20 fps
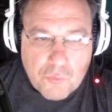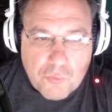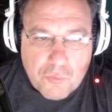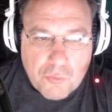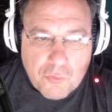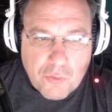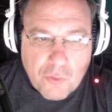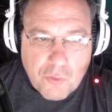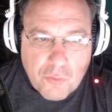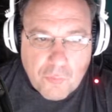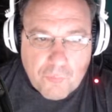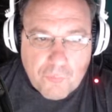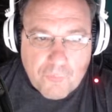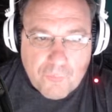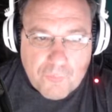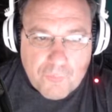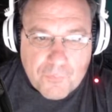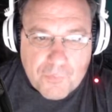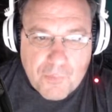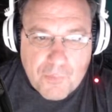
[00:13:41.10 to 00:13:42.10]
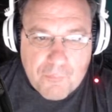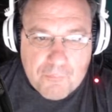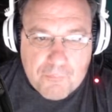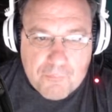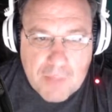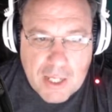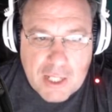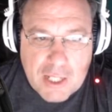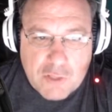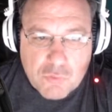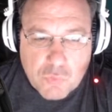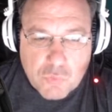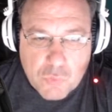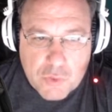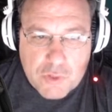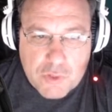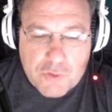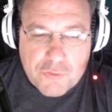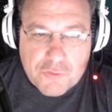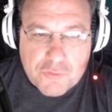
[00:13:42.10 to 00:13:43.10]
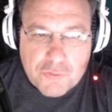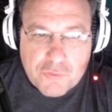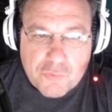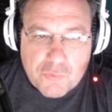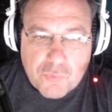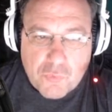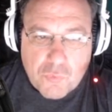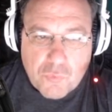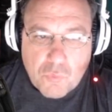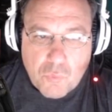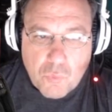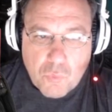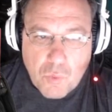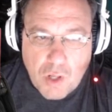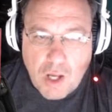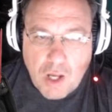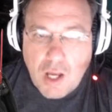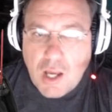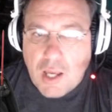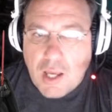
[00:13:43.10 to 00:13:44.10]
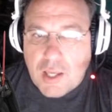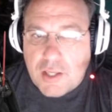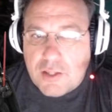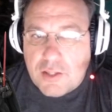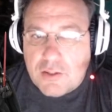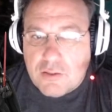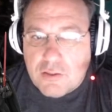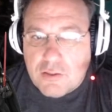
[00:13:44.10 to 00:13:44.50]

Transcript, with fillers: the the main reason why